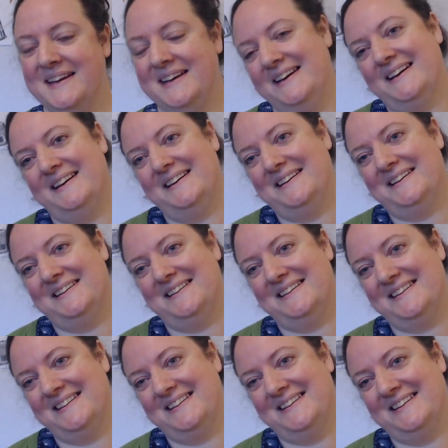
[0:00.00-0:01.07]
like, no, we
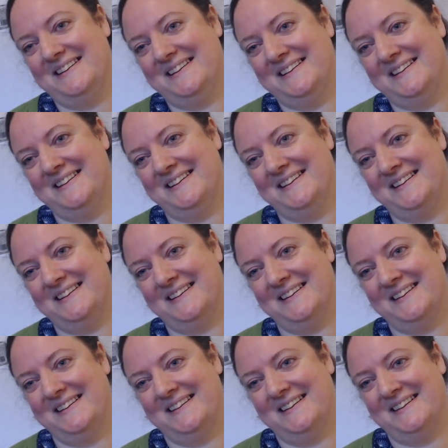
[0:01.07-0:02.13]
don't like the electric ones,
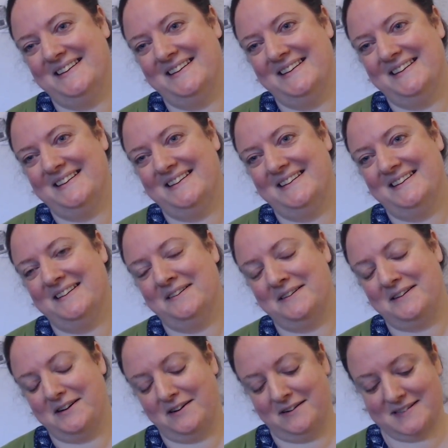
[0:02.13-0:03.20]
play the acoustic.
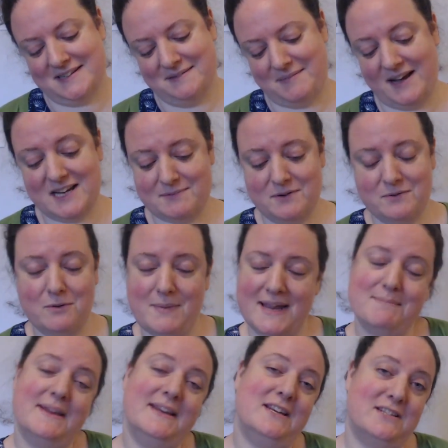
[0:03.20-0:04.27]
God, my husband will make
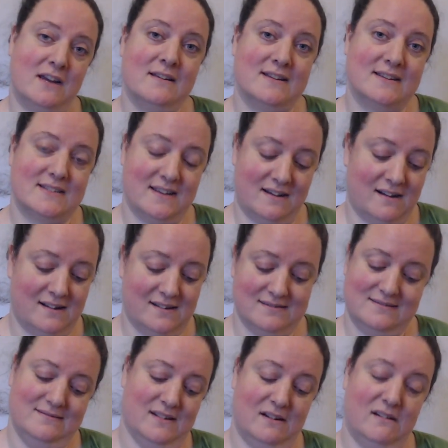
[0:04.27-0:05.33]
many jokes that are
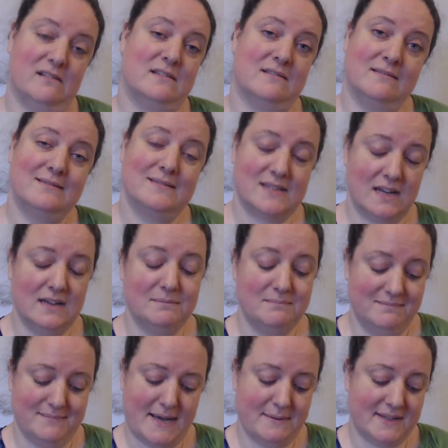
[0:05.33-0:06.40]
odd, so
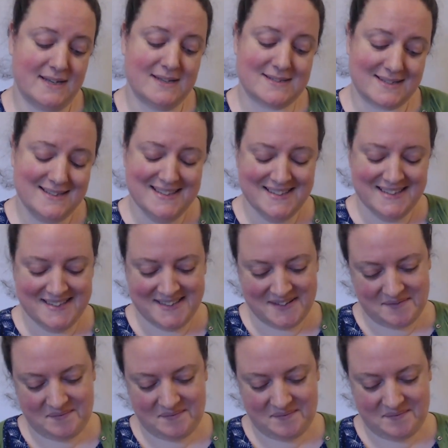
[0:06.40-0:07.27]
bear with us.